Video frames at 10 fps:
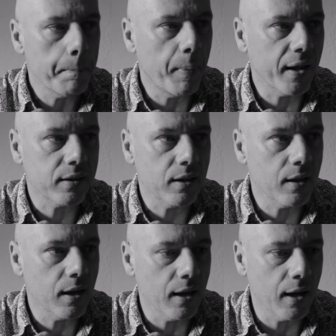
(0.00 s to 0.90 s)
But
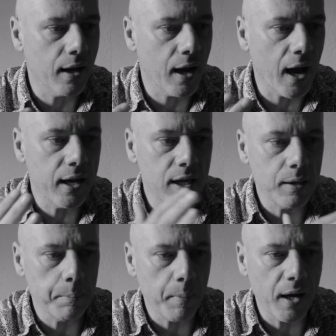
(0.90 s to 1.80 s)

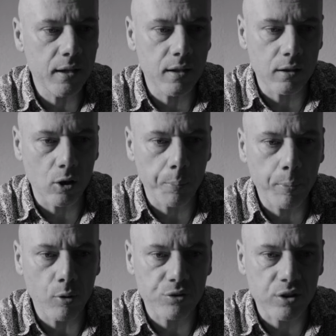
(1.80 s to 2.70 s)
I made the
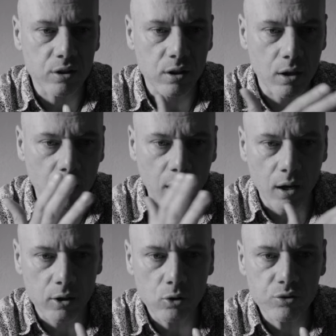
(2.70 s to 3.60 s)
opposite,
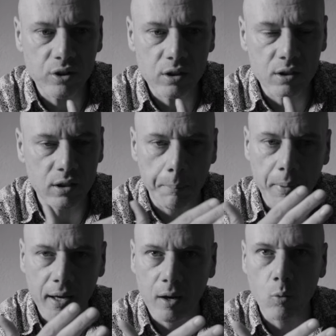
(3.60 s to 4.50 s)
using the
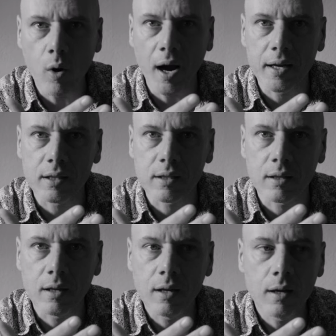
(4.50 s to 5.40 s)
black and
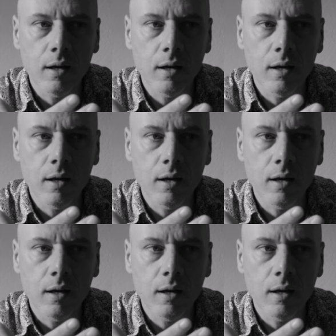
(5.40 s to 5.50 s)
white.